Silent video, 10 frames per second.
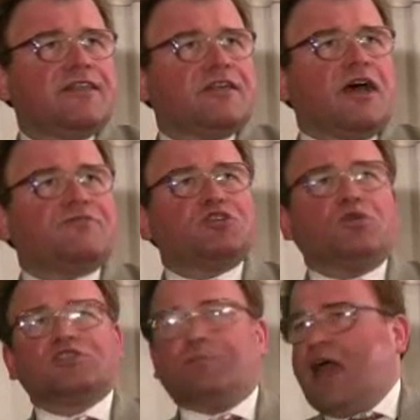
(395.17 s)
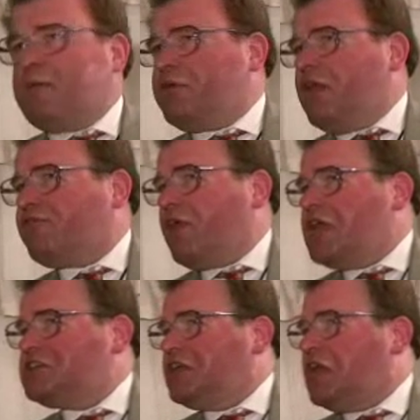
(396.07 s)
that I've talked about
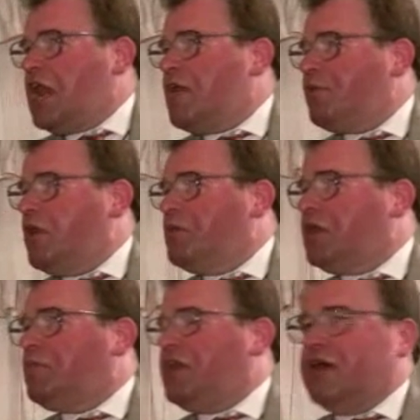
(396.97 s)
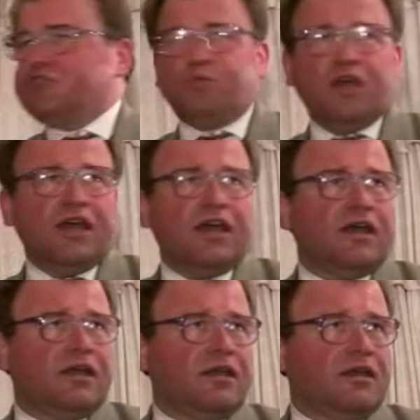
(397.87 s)
proliferating in inner Birmingham and elsewhere.